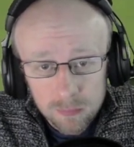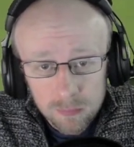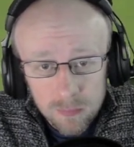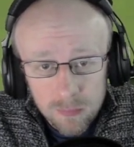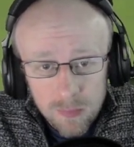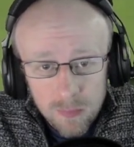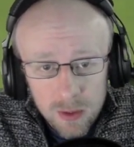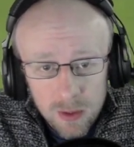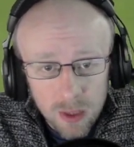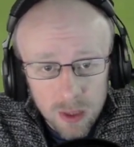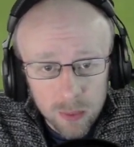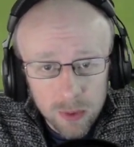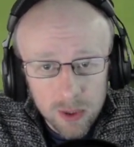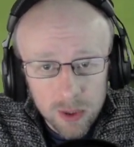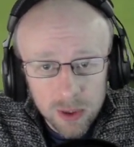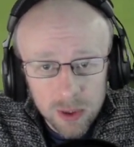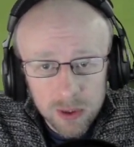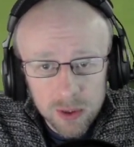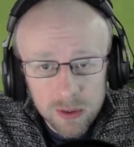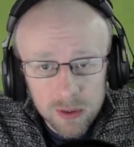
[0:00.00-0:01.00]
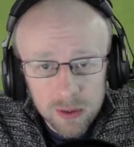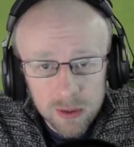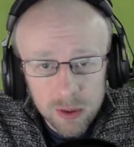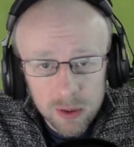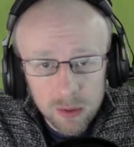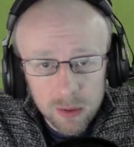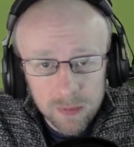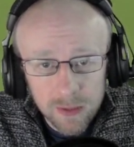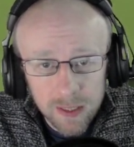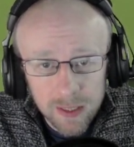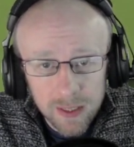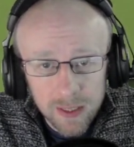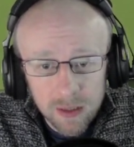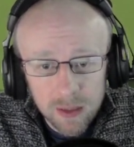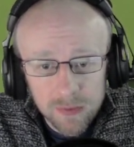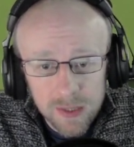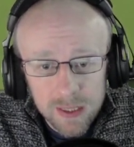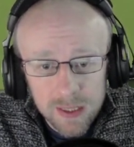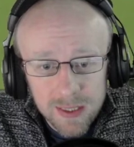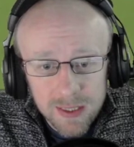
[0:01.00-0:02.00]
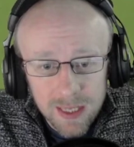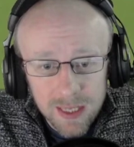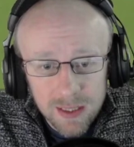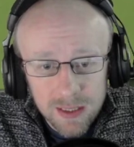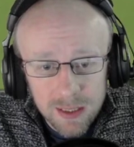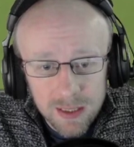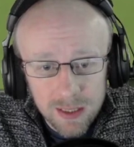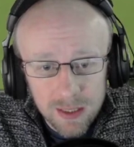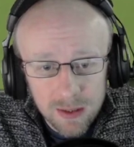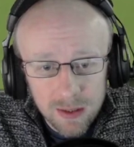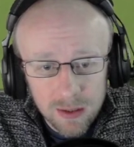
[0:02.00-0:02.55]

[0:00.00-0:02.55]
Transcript: That's right, we've got a good cover here on this centre.